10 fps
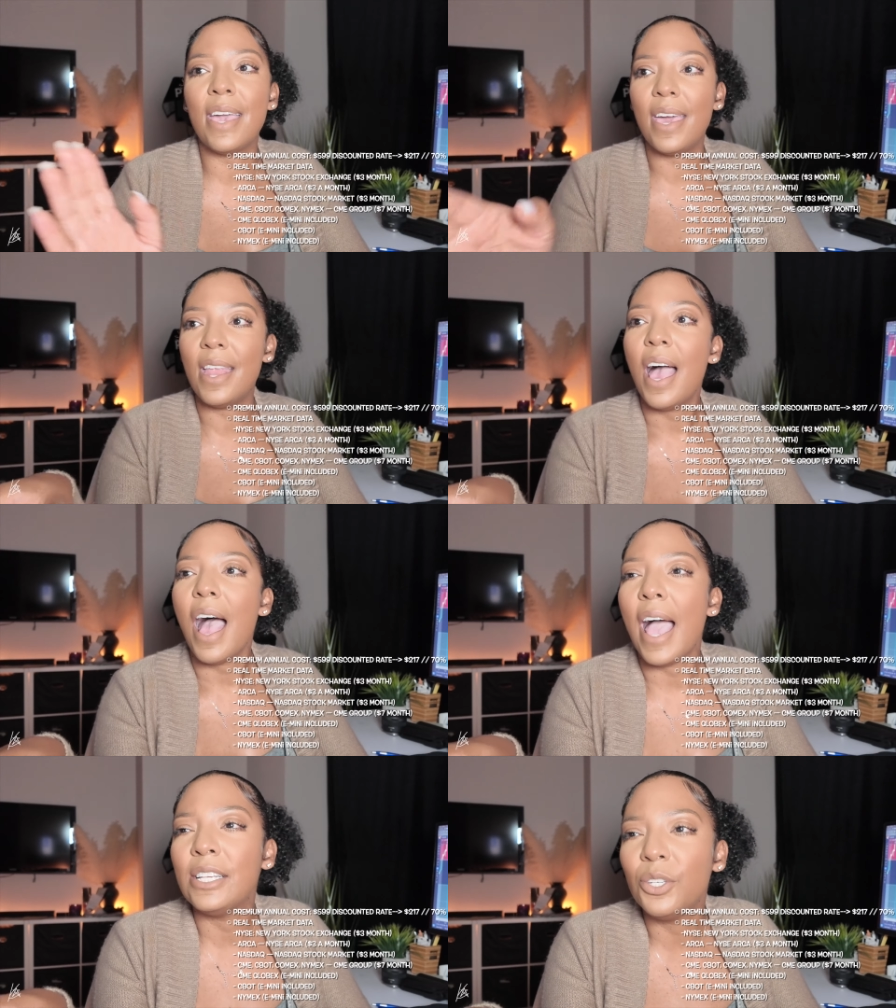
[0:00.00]
then
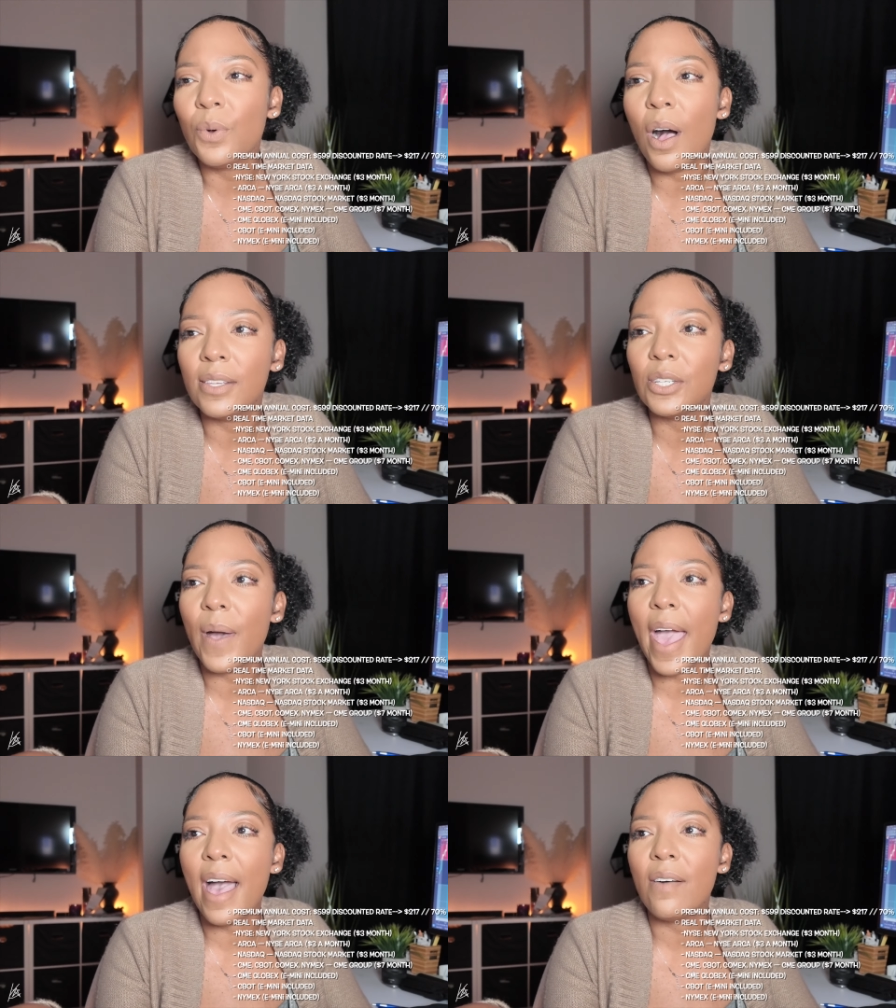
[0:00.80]
I do also
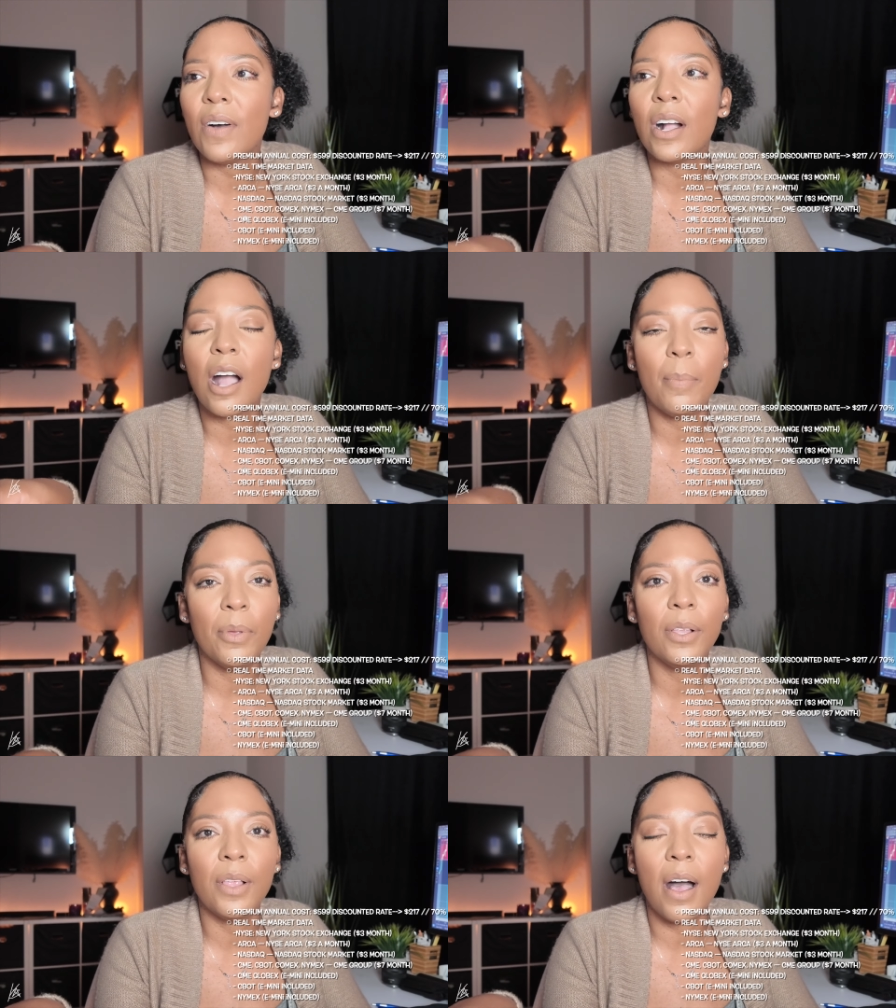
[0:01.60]
have a
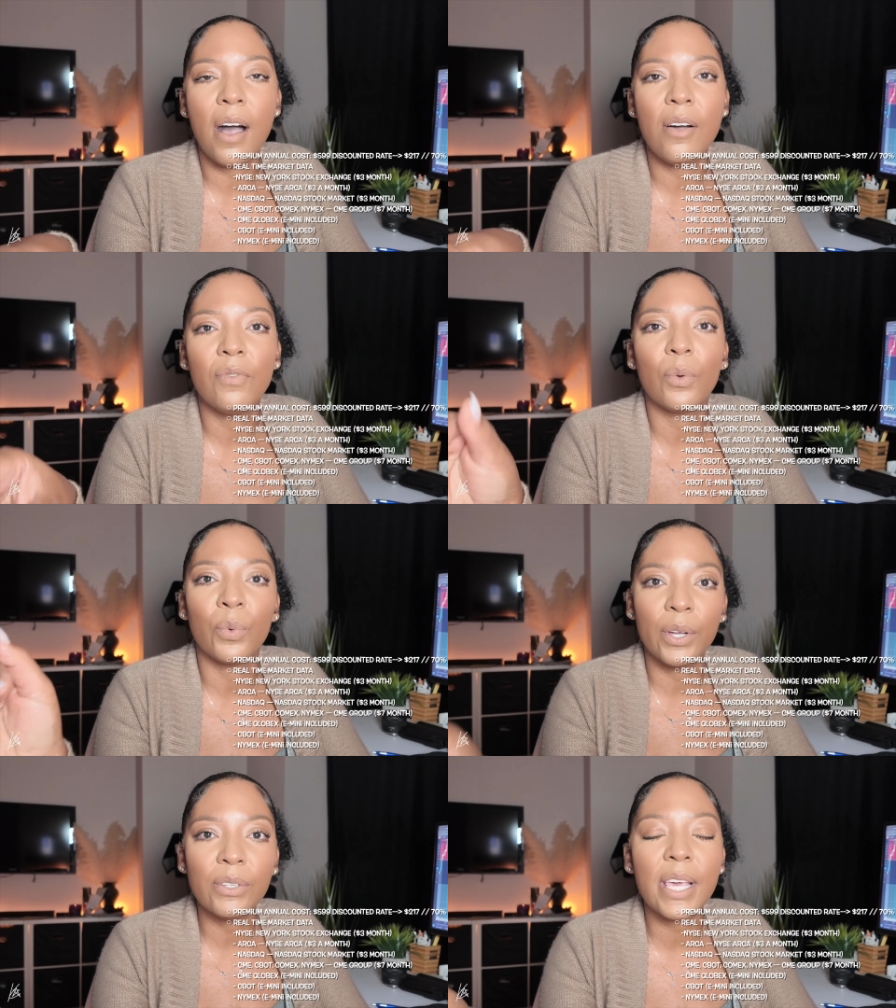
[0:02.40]
couple of
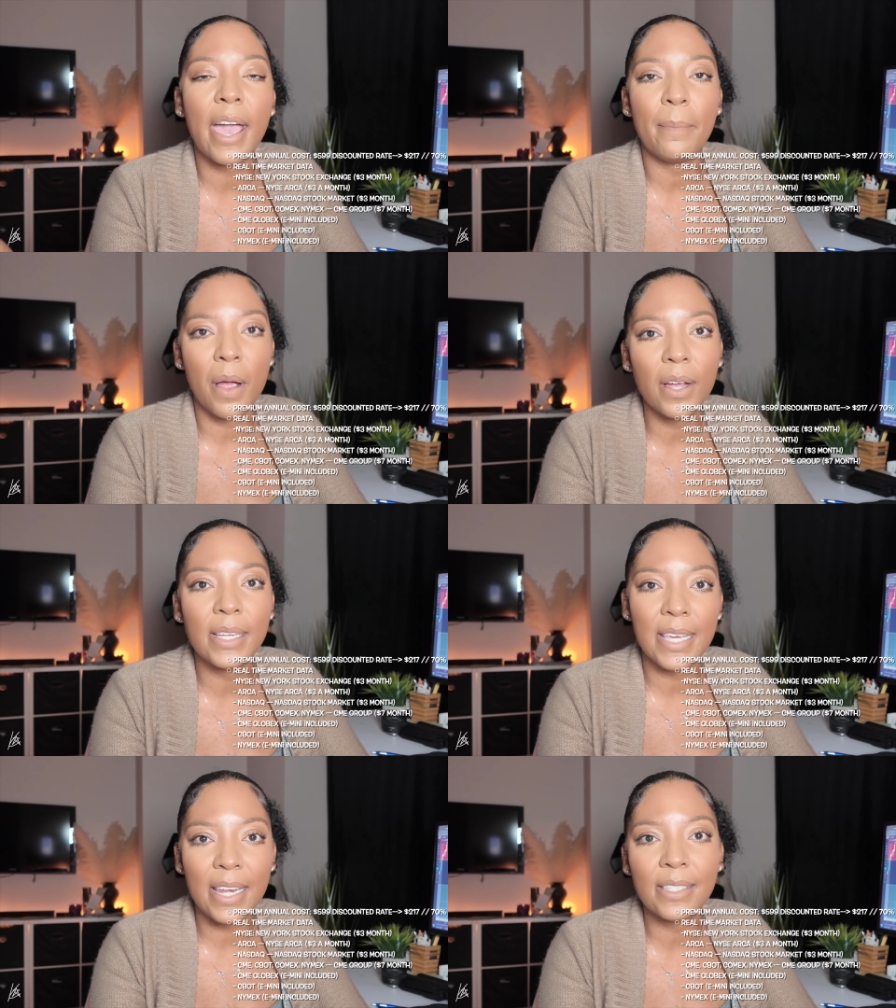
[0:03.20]
real-time
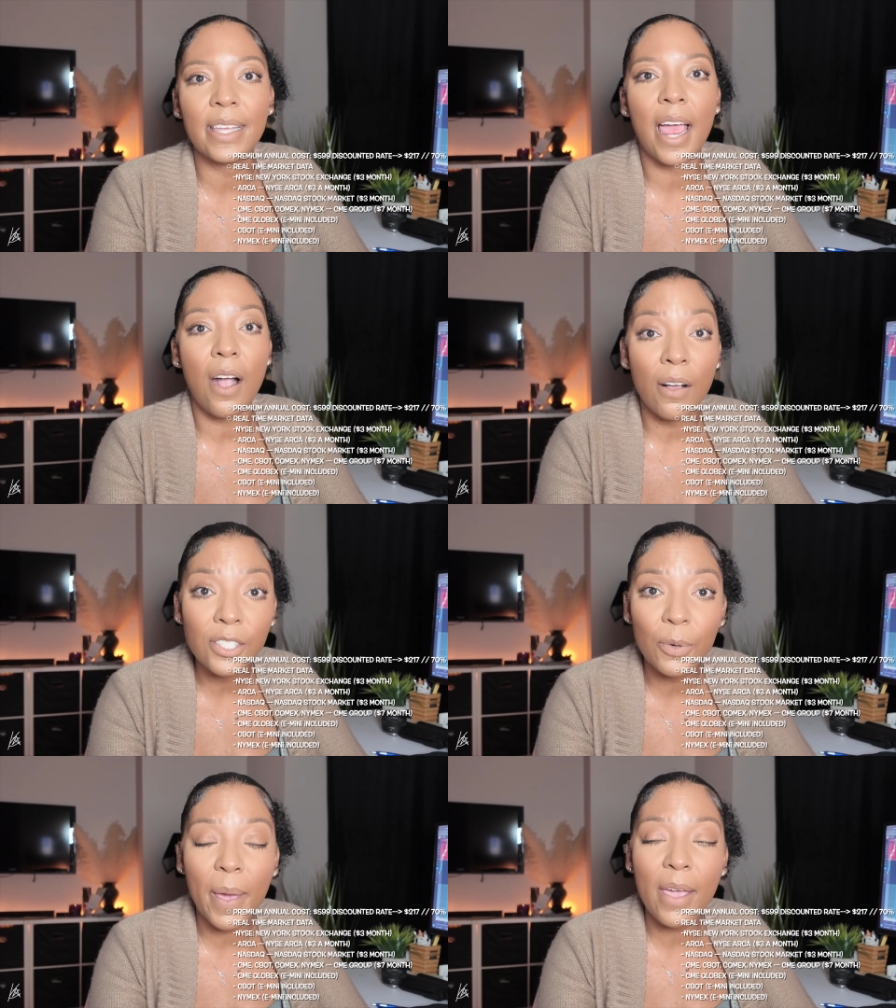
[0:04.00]
market data that I
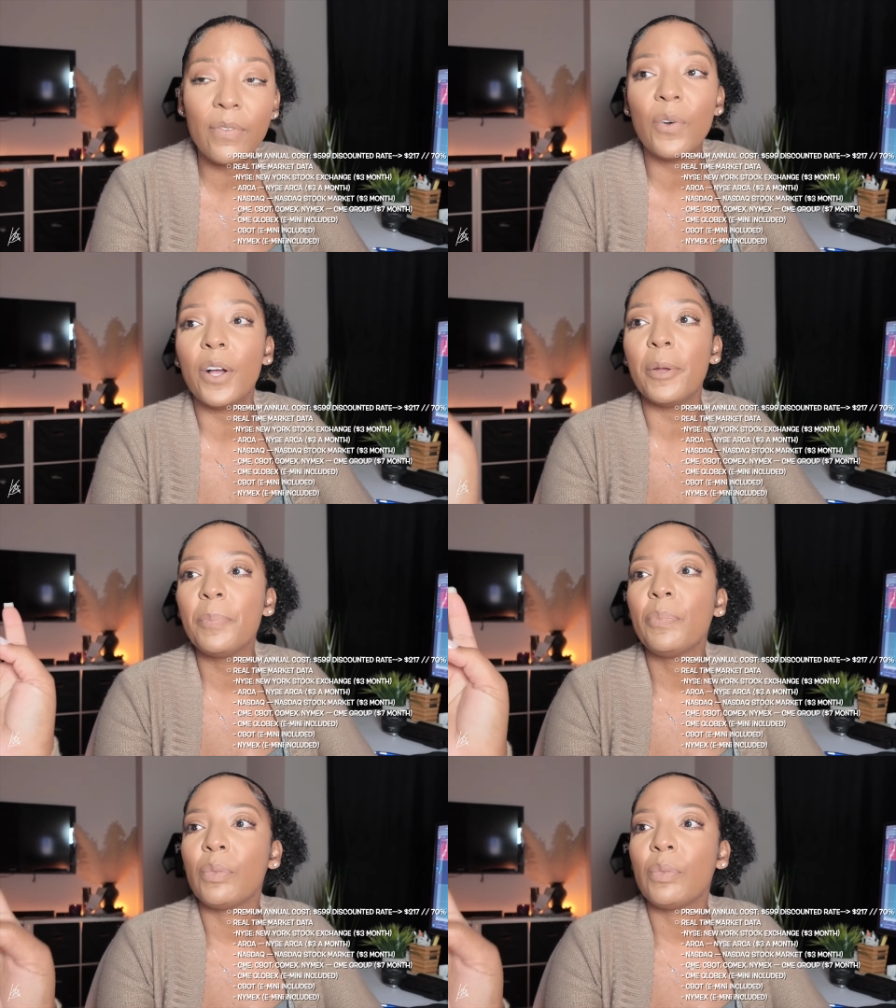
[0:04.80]
also pay for.